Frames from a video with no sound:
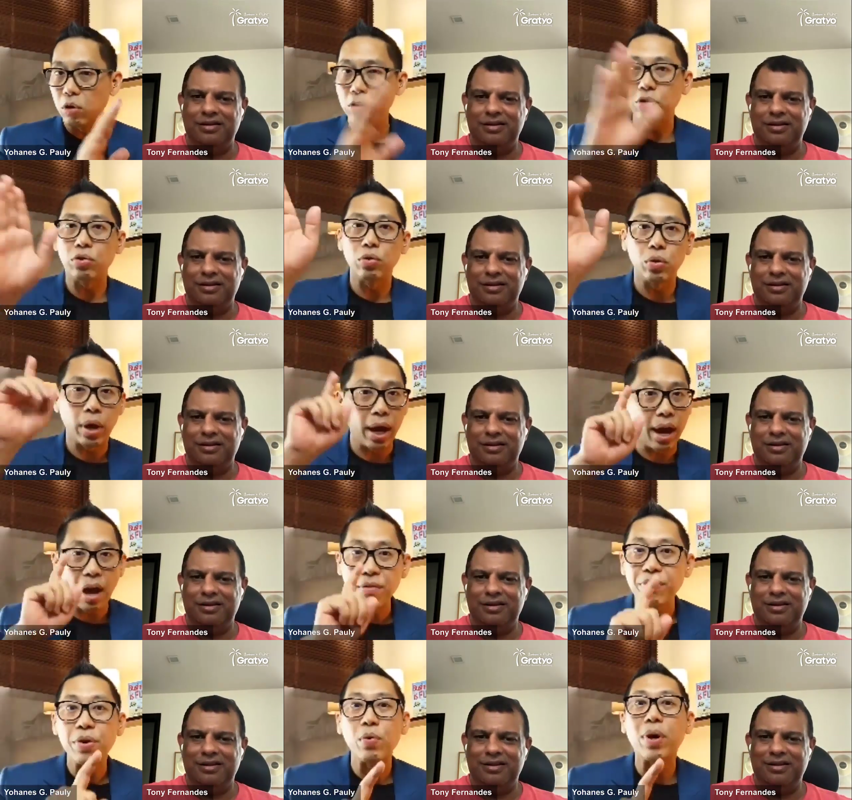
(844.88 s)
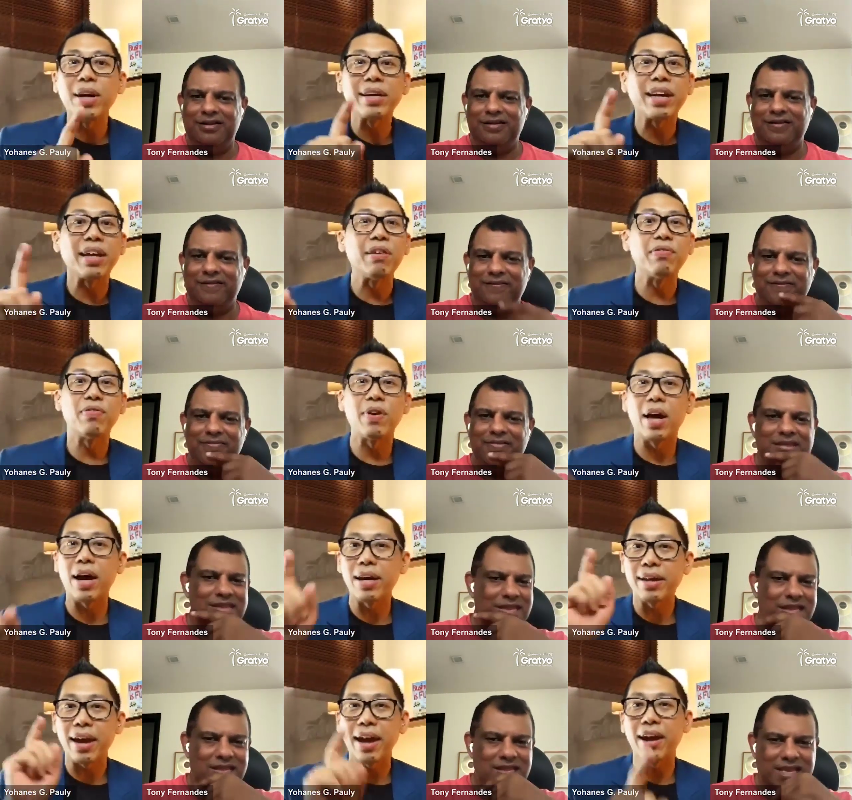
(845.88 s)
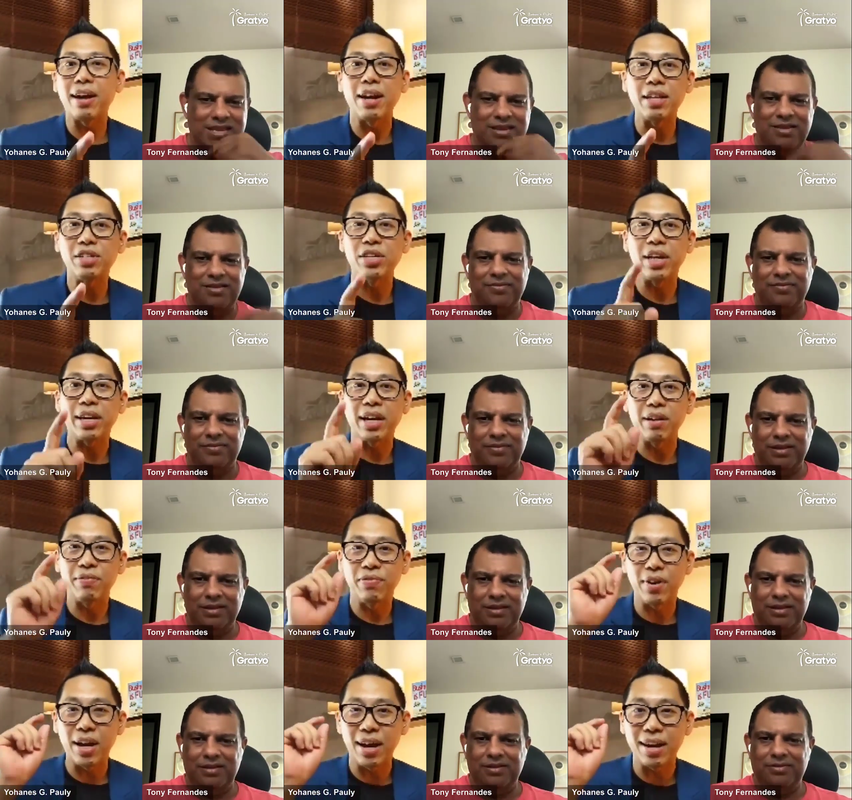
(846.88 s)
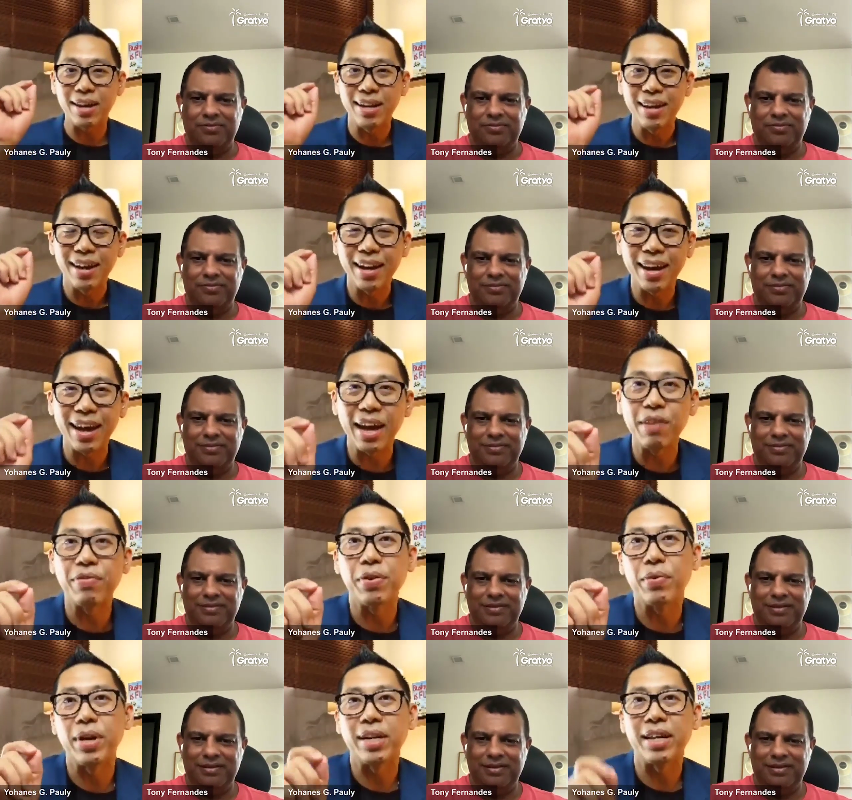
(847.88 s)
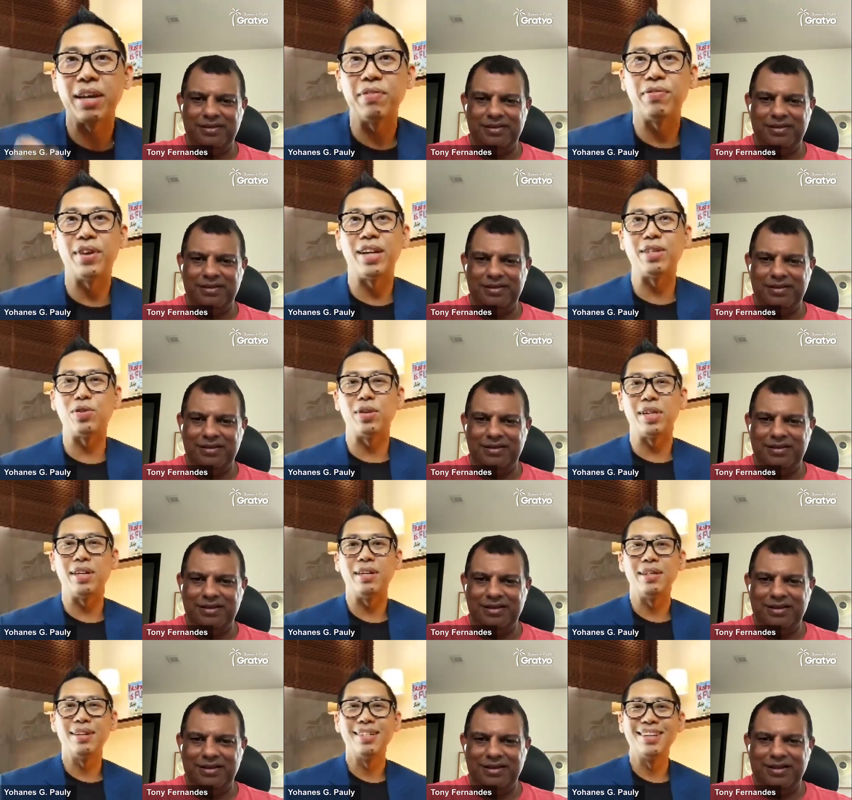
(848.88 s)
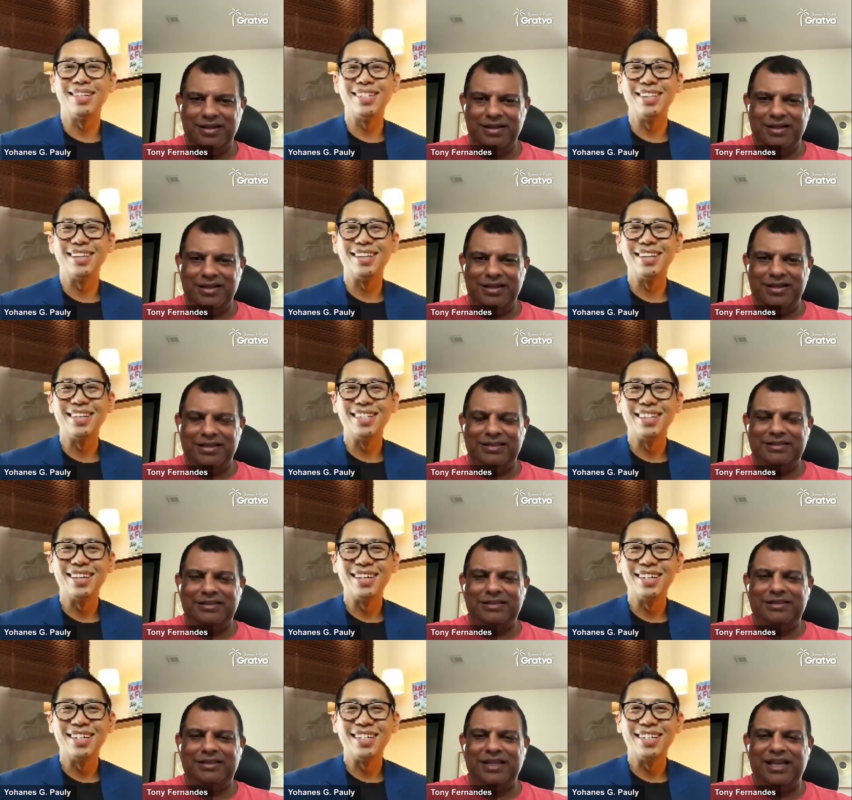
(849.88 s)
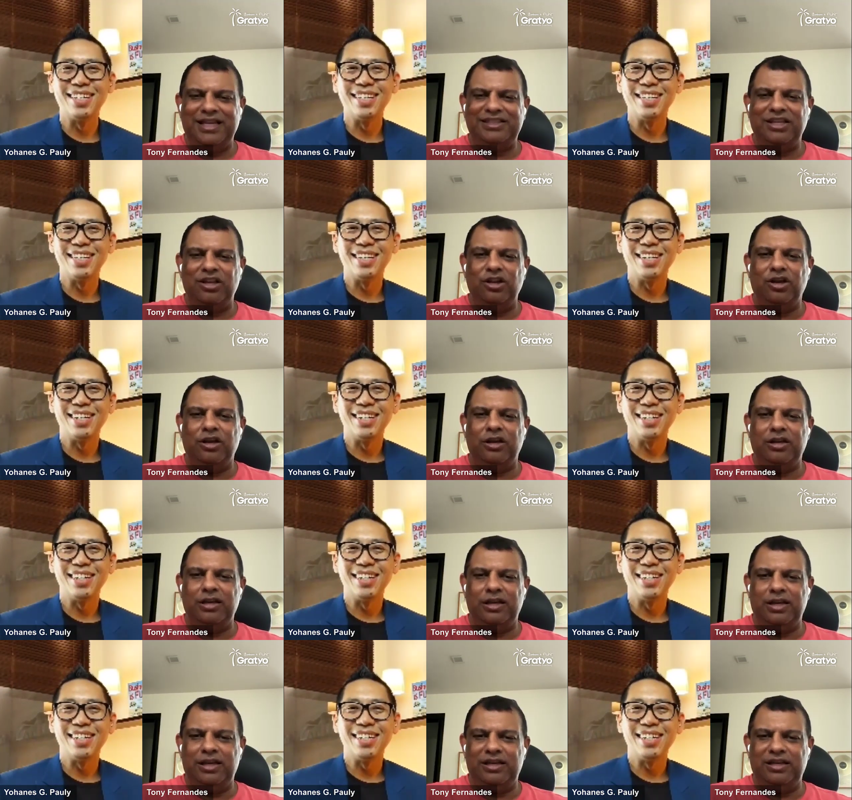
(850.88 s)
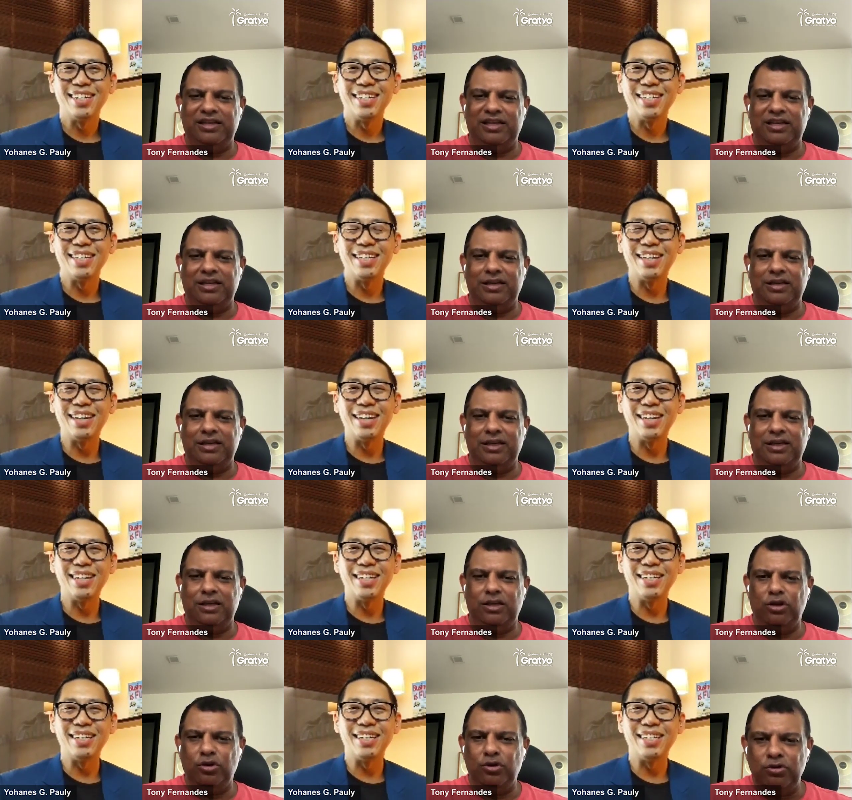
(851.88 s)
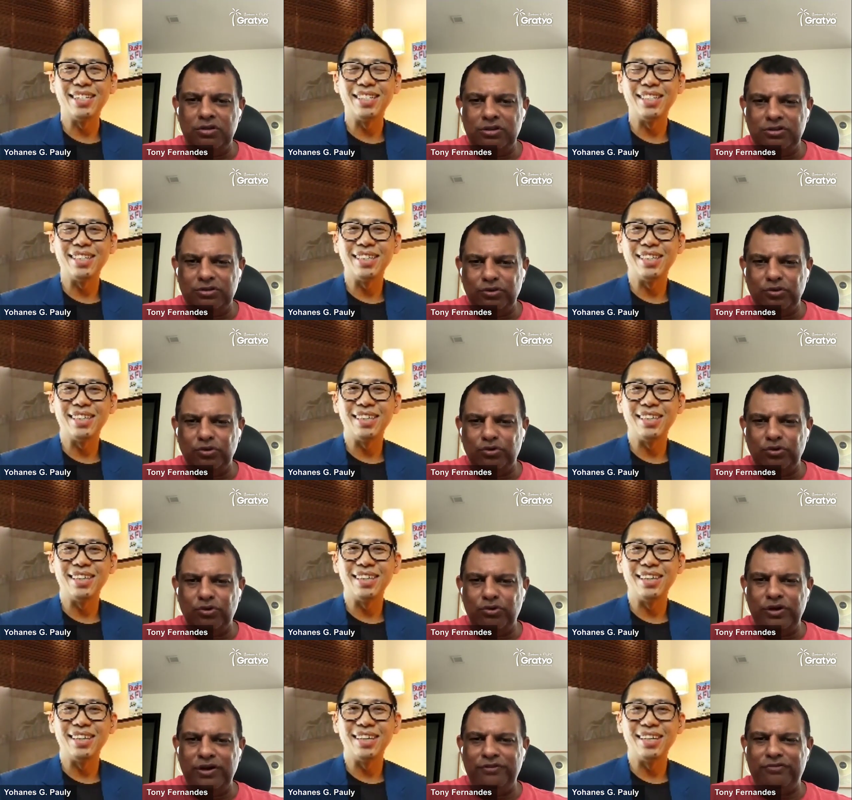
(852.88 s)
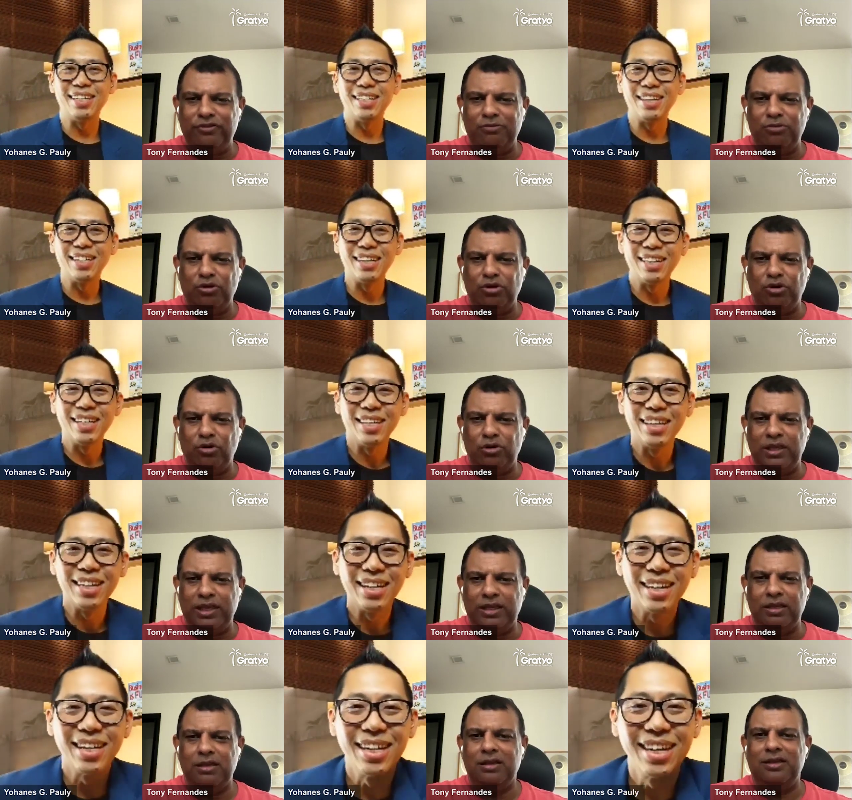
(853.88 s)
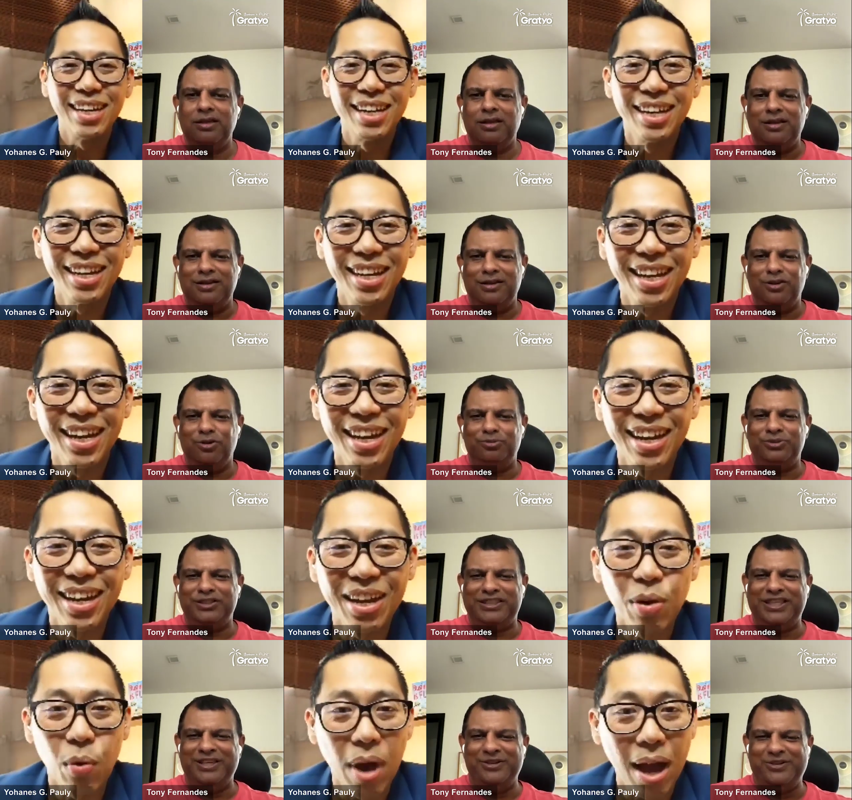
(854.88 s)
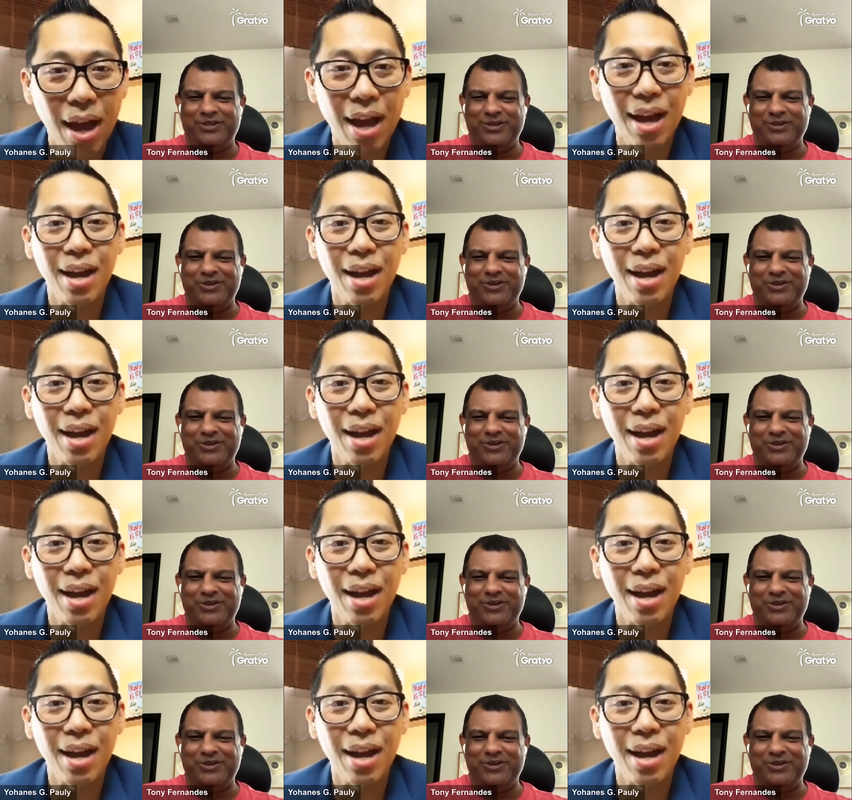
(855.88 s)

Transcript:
Speaker 1: go to everyone can fly, AirAsia can fly, everyone can fly, Tony.
Speaker 2: Thanks a lot and uh, hello Dulduri from Mongolia. Hope to see you.